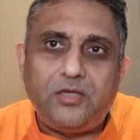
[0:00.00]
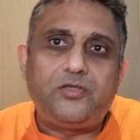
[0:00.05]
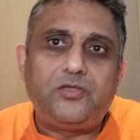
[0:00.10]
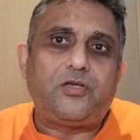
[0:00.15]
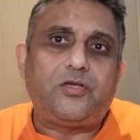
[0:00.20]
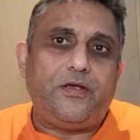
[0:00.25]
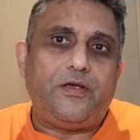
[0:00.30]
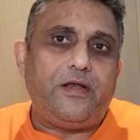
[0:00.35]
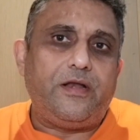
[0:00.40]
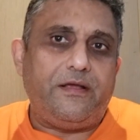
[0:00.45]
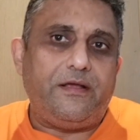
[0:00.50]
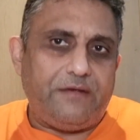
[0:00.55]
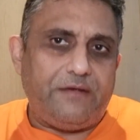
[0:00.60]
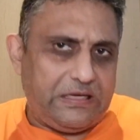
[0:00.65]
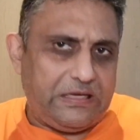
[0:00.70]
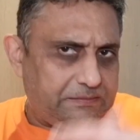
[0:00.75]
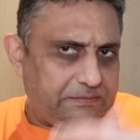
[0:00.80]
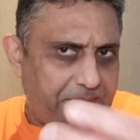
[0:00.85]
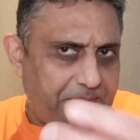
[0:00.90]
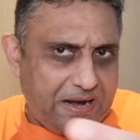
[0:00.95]
So, you know,
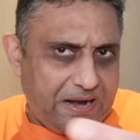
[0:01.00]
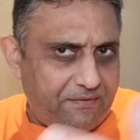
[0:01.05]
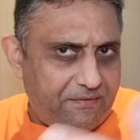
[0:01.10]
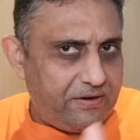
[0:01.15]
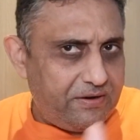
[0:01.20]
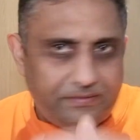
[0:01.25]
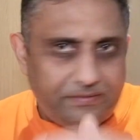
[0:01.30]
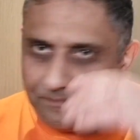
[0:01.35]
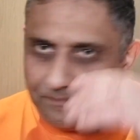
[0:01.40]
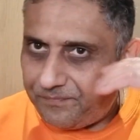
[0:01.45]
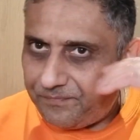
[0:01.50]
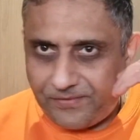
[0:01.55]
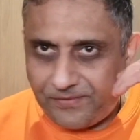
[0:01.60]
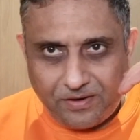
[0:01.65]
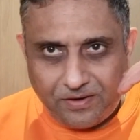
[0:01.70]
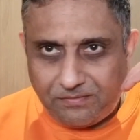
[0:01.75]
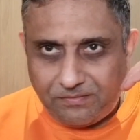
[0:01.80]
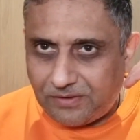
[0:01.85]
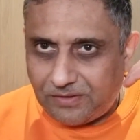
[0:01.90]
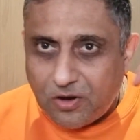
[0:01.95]
as a parent,
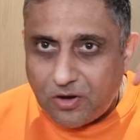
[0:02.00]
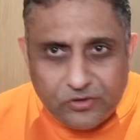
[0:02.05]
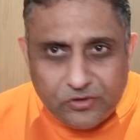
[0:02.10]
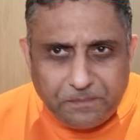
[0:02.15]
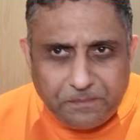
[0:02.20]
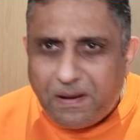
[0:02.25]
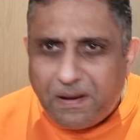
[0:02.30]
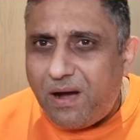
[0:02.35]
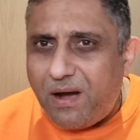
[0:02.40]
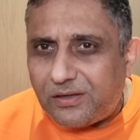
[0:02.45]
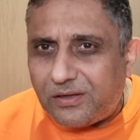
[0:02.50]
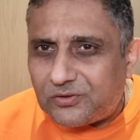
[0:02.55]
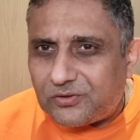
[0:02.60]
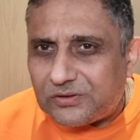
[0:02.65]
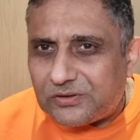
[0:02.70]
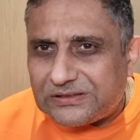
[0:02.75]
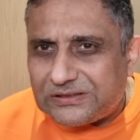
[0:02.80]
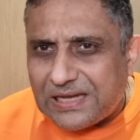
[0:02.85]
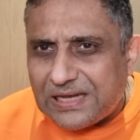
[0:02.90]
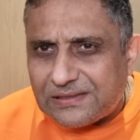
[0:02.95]
you know, go to parks
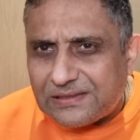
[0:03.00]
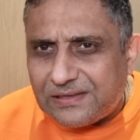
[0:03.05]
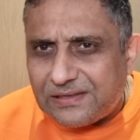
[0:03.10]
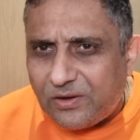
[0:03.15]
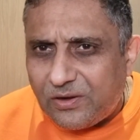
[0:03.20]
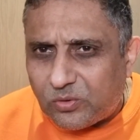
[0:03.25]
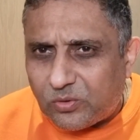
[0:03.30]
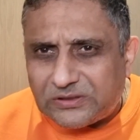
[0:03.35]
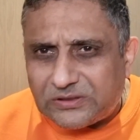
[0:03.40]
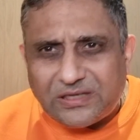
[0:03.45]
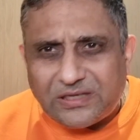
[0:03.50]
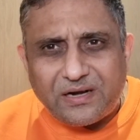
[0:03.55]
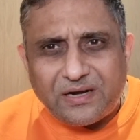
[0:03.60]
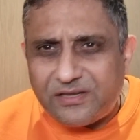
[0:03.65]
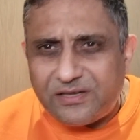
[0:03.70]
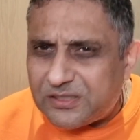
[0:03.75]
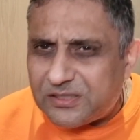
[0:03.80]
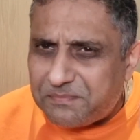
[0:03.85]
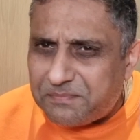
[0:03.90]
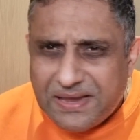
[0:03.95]
on a Saturday or a
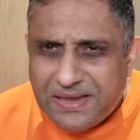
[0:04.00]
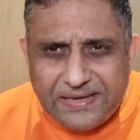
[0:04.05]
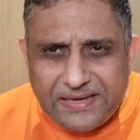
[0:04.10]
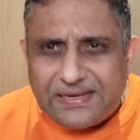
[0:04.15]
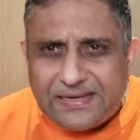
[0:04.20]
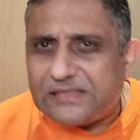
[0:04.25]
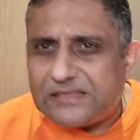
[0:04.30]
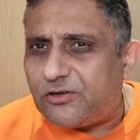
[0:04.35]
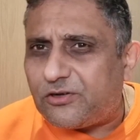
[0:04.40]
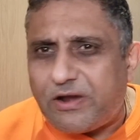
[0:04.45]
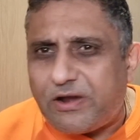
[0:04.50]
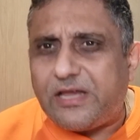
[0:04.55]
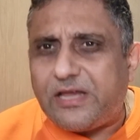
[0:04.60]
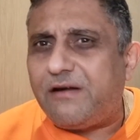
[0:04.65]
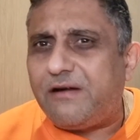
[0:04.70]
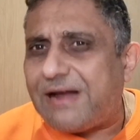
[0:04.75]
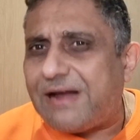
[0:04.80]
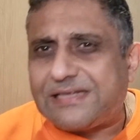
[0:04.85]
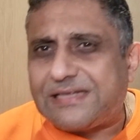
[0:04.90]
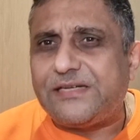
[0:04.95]
Sunday. Just make it as a
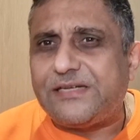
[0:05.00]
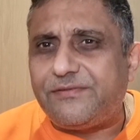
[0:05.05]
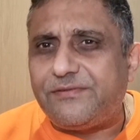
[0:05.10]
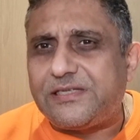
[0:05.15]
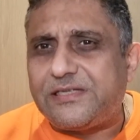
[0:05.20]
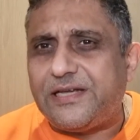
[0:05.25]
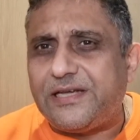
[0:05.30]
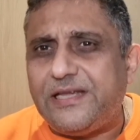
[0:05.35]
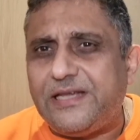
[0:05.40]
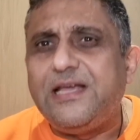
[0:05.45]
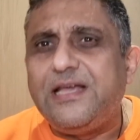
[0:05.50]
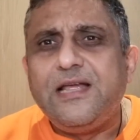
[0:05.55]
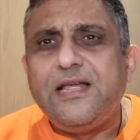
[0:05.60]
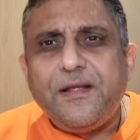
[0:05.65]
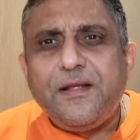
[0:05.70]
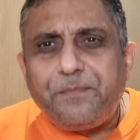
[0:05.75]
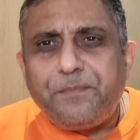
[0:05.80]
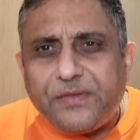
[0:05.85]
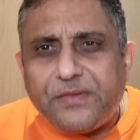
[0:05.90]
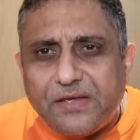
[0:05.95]
regular activity.
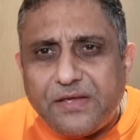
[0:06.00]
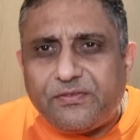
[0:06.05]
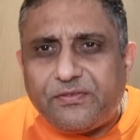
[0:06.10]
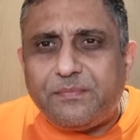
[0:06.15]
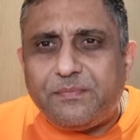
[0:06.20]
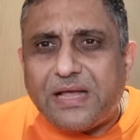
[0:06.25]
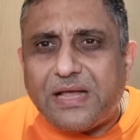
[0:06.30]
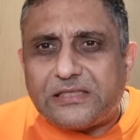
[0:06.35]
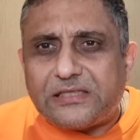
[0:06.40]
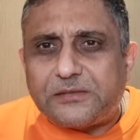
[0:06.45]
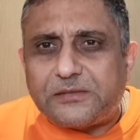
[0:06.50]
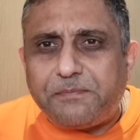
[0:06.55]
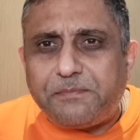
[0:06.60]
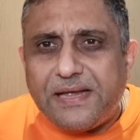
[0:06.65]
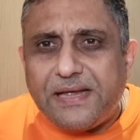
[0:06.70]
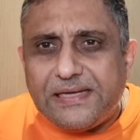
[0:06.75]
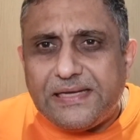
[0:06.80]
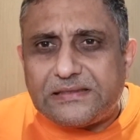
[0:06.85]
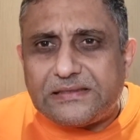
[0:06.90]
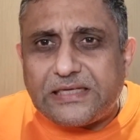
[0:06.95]
Give them that
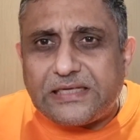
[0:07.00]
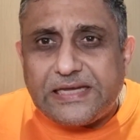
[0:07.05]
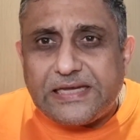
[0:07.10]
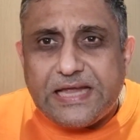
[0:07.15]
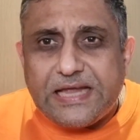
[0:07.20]
space.